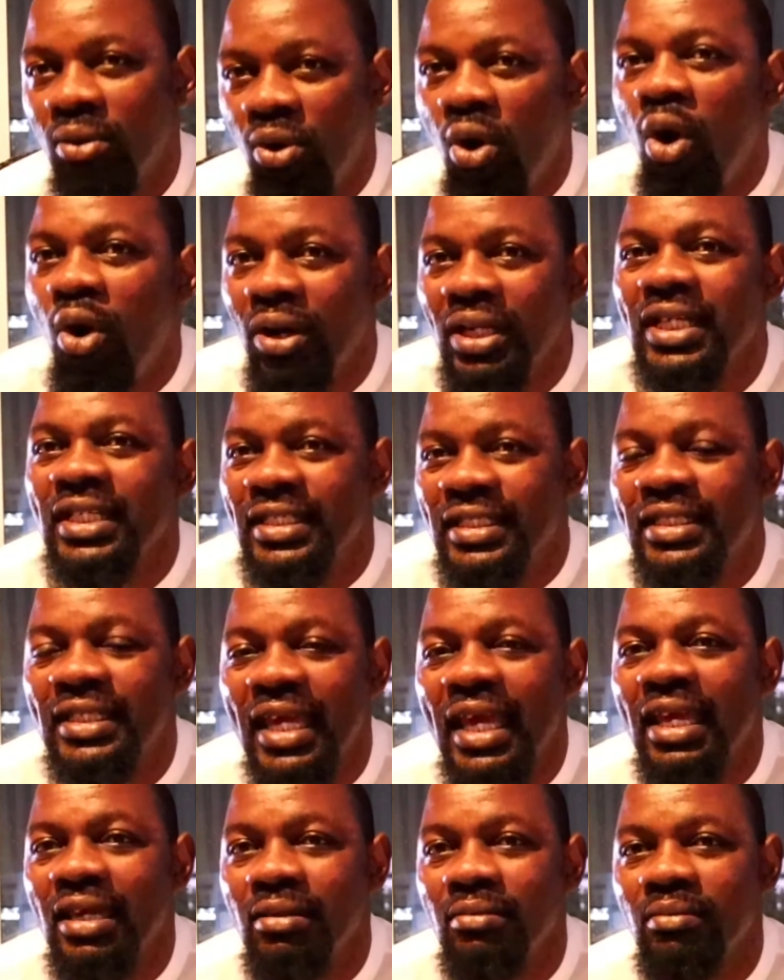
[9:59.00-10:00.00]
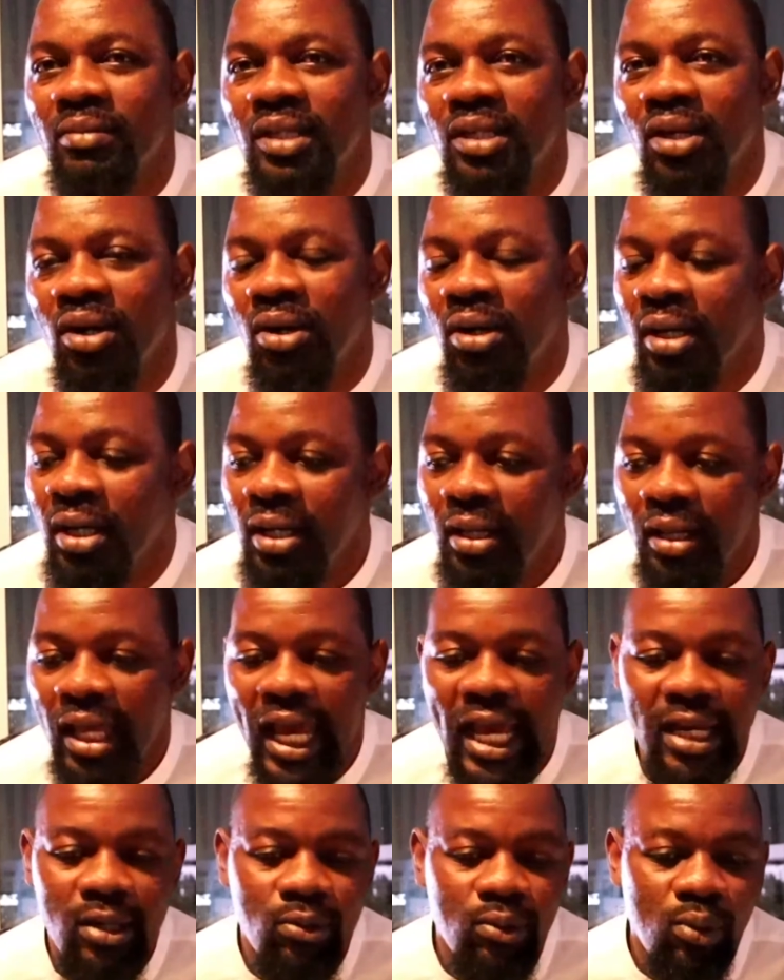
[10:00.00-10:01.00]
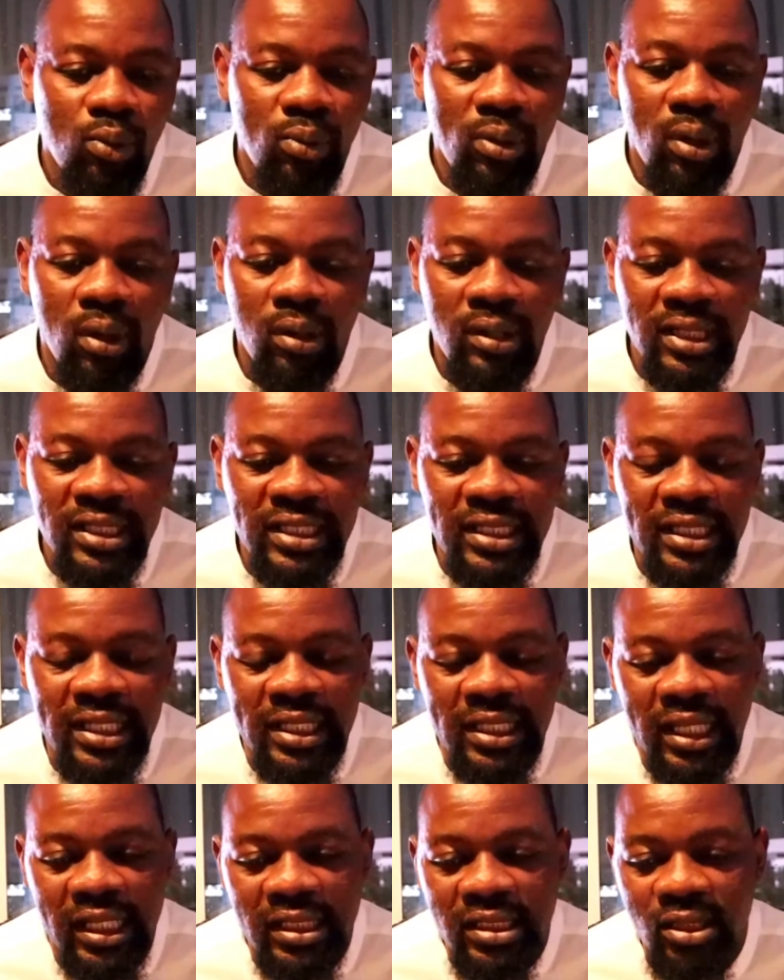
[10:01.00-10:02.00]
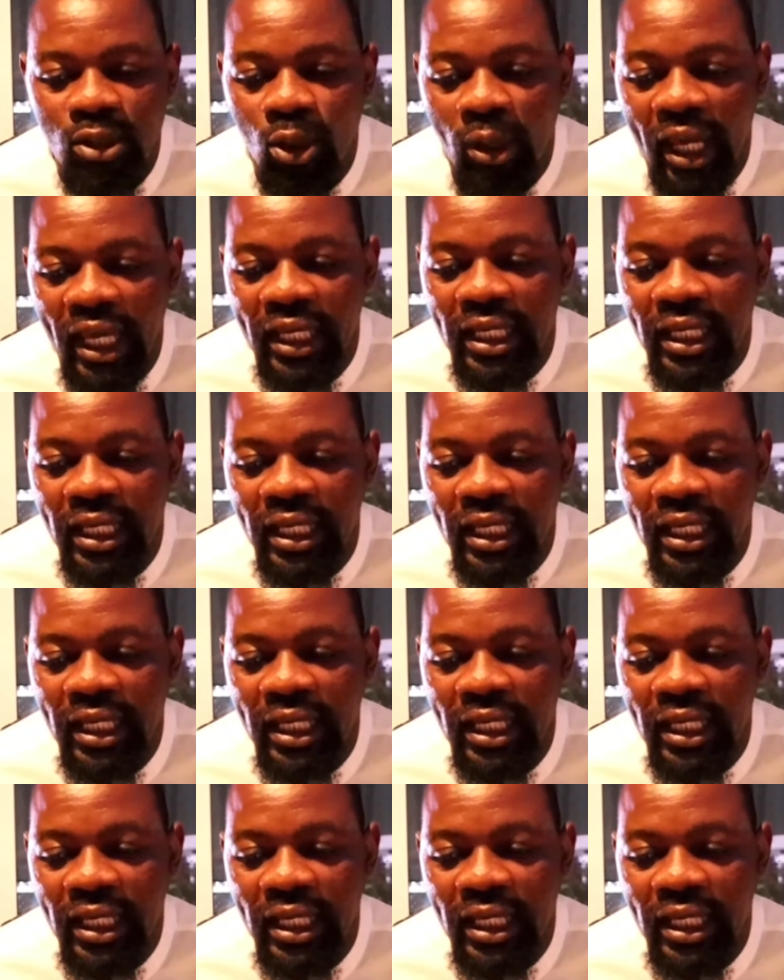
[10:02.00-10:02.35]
call his name, you know. And we all see that, you know,